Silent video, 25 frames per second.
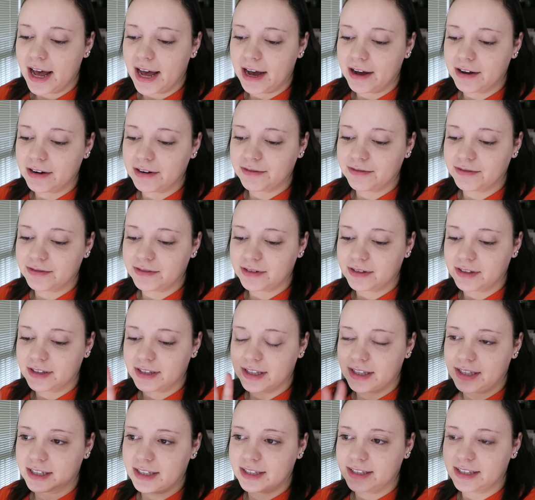out of
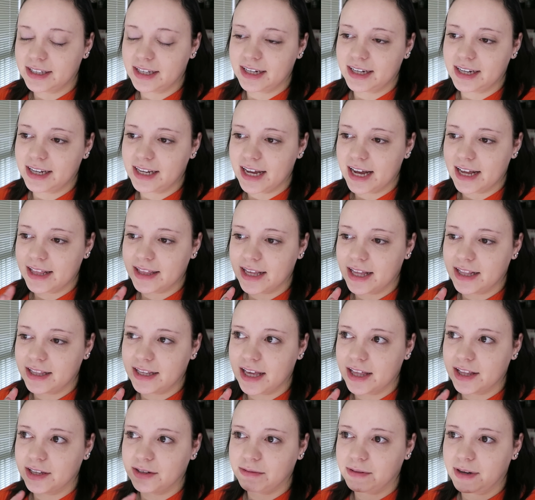the city and then
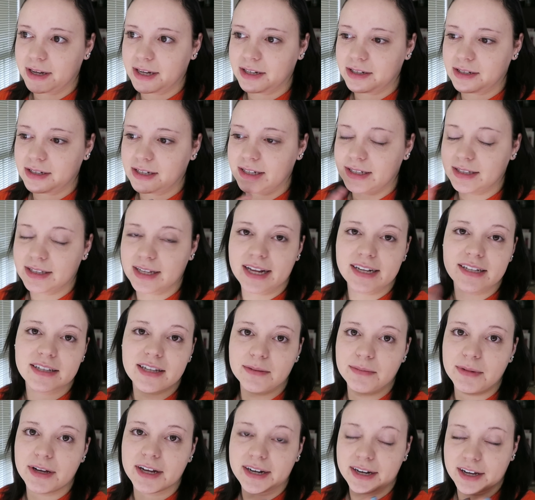the other one is
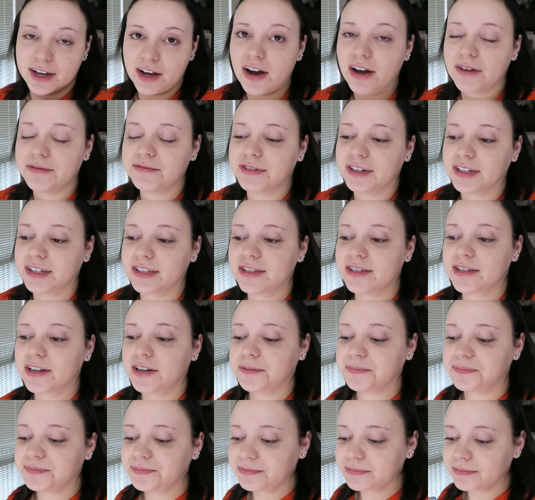at a conference,
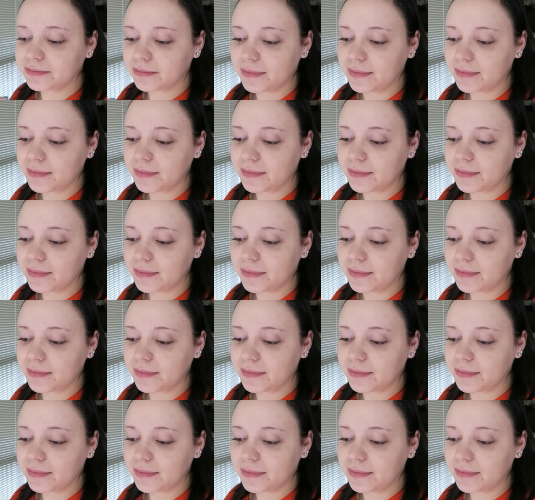so